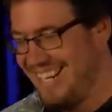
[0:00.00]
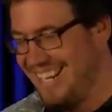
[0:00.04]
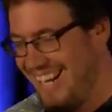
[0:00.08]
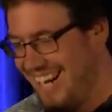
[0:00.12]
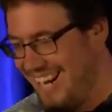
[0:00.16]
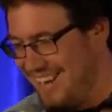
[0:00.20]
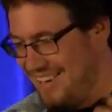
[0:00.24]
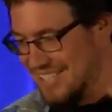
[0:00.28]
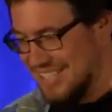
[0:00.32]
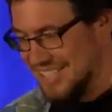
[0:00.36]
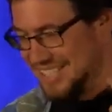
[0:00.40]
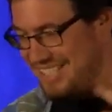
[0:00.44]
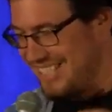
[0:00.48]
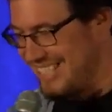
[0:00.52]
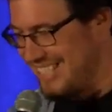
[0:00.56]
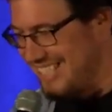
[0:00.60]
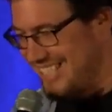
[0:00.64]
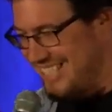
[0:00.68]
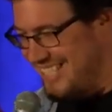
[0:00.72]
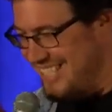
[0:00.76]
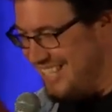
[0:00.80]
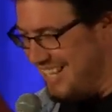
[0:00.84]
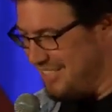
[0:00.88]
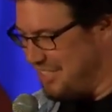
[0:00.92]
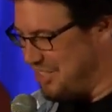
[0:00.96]
I was just
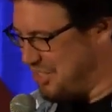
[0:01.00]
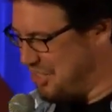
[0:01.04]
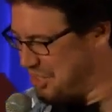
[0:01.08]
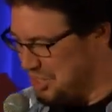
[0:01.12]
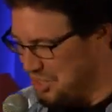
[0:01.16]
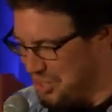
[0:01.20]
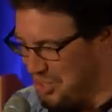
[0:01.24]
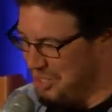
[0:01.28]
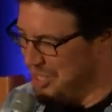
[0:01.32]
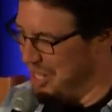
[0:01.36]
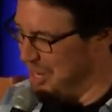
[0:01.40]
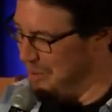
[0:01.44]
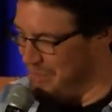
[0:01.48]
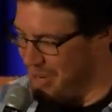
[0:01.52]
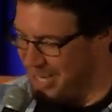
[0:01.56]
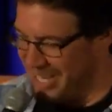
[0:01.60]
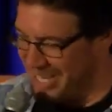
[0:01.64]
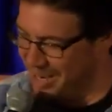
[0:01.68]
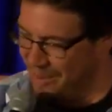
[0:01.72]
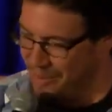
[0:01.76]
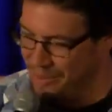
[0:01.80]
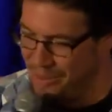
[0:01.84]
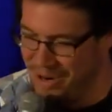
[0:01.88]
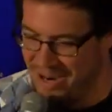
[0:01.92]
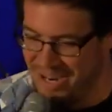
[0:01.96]
sure they weren't
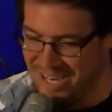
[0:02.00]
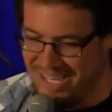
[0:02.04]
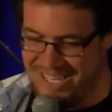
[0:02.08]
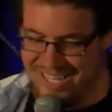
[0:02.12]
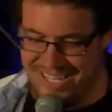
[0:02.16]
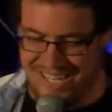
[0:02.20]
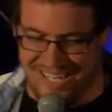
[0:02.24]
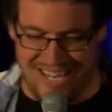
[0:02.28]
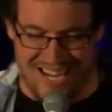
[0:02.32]
going to work.